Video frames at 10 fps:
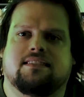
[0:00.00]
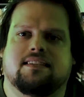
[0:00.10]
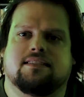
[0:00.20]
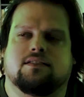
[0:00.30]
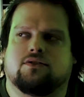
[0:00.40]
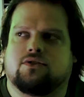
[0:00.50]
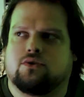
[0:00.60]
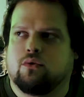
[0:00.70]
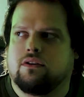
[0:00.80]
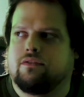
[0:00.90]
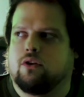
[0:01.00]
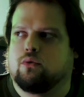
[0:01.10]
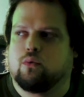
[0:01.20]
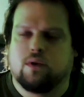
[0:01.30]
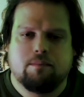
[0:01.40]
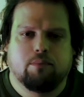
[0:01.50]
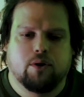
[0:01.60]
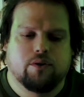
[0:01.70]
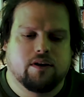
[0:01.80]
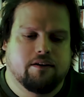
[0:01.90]
is sort of a
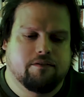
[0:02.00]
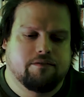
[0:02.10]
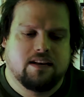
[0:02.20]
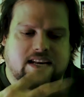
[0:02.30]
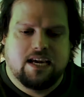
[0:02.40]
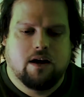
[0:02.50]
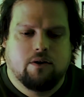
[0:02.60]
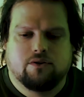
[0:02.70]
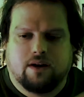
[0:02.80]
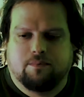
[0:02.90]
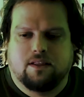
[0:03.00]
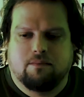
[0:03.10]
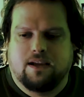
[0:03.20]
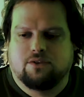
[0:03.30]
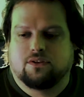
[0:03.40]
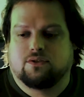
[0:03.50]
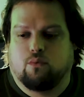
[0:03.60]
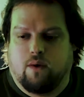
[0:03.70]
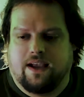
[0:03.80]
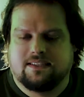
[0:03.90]
reboot of Neo Trapped in the Matrix
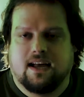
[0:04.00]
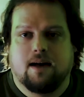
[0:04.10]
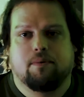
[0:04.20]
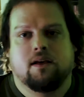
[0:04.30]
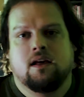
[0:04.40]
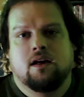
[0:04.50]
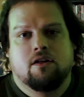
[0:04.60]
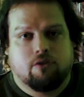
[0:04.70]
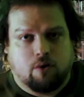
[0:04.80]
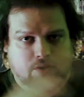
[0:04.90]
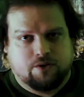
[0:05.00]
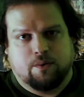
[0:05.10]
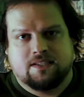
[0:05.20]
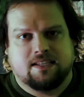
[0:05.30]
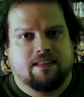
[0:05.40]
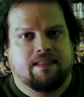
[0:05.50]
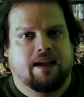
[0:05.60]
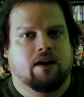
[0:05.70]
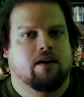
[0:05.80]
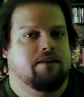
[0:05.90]
Wakes Up. Throw a twist in
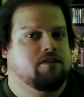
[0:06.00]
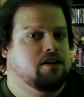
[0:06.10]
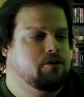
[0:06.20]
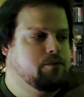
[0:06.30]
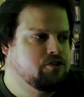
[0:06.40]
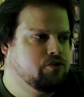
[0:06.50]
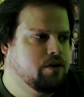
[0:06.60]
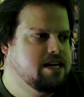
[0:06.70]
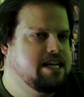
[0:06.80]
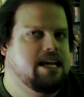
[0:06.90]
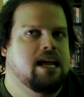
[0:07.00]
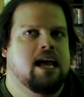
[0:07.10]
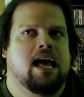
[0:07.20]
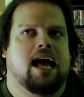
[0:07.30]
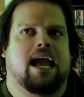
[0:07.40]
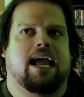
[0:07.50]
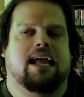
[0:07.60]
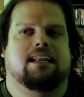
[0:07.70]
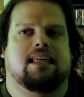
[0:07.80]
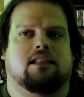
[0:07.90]
there having to do with Trinity,
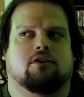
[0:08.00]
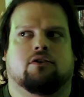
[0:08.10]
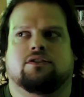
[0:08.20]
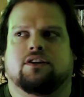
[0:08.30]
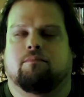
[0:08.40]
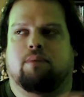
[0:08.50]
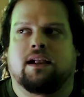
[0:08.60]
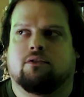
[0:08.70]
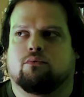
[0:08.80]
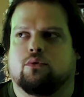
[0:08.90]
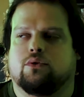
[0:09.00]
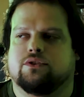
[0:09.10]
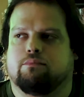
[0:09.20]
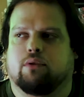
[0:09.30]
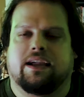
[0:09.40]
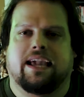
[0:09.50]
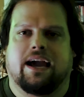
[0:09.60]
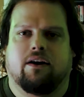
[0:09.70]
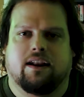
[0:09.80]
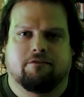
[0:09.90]
and they learn to bend the rules, break
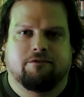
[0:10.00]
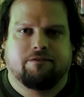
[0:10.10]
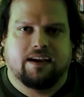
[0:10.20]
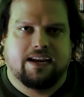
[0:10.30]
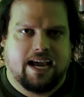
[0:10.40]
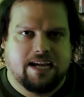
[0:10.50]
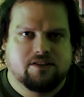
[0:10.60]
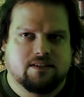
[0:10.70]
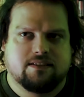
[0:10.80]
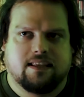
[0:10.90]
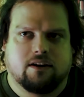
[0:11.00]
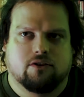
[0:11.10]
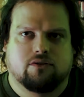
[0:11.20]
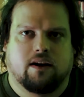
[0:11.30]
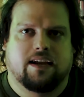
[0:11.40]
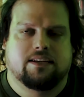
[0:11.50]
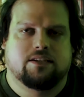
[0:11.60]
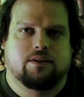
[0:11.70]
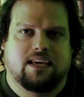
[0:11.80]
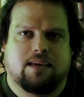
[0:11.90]
out, and fight agents that are trying
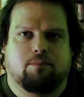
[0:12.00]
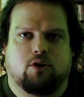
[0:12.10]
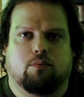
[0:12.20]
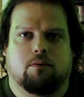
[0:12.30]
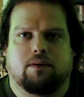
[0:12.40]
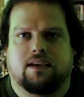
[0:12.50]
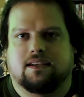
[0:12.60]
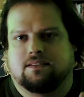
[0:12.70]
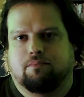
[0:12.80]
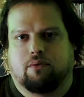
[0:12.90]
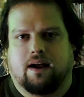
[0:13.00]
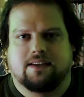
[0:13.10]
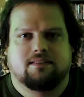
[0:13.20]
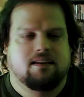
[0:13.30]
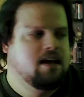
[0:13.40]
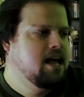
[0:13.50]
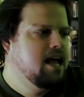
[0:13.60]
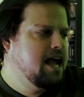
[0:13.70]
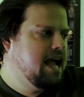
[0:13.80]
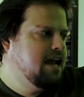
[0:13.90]
to keep human beings suppressed.
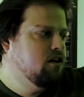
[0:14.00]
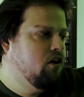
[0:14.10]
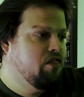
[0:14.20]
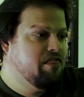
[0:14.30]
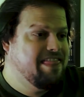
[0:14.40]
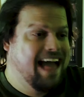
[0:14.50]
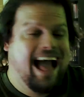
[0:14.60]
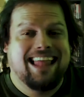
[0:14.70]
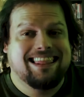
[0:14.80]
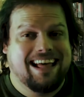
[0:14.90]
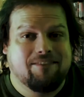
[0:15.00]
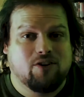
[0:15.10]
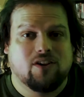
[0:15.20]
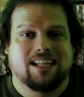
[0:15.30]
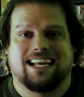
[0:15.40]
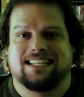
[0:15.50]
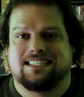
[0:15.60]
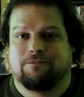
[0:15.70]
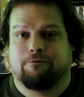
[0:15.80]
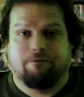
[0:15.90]
And on that level,
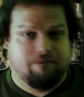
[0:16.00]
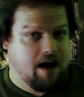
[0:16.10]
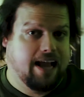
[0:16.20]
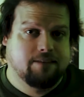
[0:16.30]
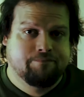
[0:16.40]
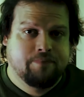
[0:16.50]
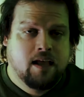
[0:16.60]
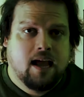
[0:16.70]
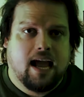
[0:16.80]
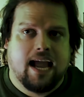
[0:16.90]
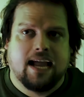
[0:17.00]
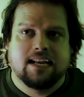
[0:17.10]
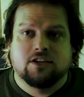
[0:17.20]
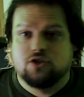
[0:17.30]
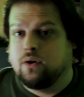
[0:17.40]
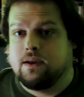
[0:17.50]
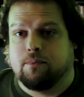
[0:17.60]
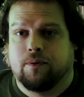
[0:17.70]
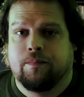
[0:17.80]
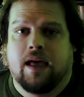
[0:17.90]
it's fine and
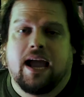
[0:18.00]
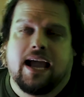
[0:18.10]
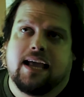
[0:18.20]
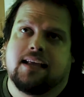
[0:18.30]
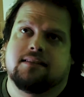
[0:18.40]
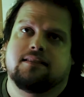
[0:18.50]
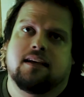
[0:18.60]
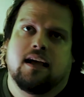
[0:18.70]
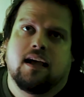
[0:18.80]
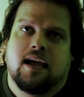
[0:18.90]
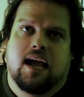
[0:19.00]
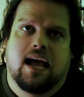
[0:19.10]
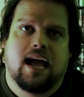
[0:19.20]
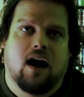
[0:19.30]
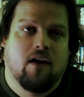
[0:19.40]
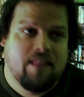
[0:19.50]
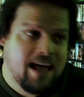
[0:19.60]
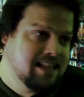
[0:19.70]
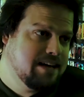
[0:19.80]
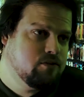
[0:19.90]
enjoyable. And on
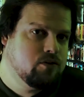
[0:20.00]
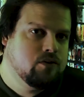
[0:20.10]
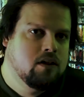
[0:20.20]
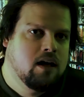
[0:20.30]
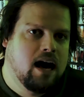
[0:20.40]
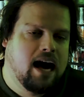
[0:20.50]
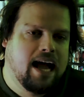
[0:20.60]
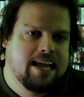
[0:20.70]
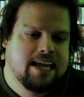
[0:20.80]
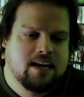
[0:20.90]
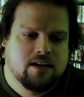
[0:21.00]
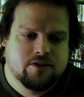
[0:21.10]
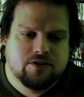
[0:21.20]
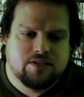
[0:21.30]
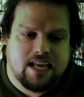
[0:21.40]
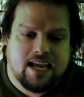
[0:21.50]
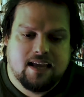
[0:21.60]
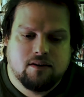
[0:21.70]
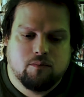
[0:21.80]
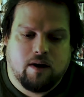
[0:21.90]
that level, I can
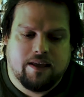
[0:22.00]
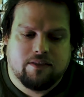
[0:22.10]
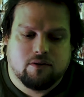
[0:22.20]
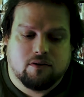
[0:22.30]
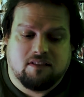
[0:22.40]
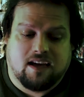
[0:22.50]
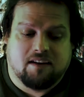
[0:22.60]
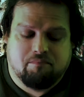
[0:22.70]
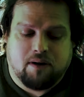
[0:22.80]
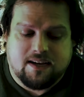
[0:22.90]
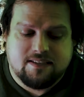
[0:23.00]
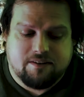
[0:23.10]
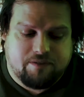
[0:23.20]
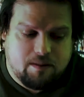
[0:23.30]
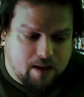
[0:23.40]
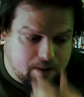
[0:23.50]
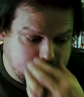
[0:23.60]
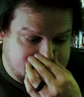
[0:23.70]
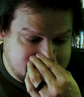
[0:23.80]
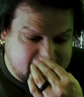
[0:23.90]
understand why there are a lot of positive feedback
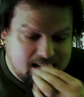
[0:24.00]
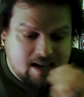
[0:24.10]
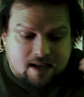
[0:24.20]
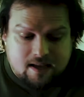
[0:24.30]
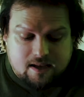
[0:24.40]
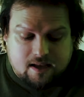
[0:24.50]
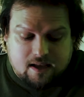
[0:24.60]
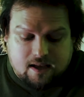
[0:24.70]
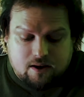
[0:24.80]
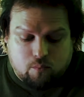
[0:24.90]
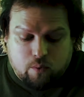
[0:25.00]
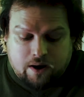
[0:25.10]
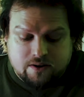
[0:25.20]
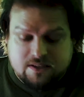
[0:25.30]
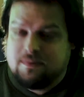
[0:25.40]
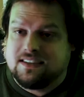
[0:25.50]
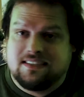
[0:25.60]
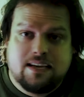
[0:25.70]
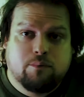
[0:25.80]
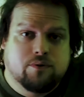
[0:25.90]
because where some of the
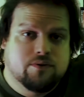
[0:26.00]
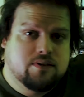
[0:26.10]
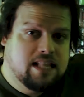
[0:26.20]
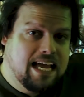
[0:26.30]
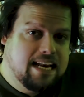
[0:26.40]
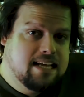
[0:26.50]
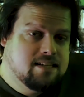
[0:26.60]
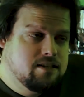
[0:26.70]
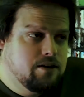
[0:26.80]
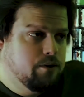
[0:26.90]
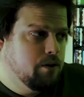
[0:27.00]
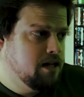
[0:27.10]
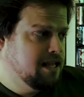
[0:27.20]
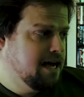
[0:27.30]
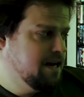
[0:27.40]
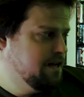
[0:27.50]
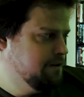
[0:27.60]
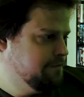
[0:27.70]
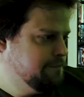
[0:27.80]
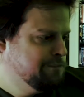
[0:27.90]
sequels laid into a lot
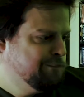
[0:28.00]
of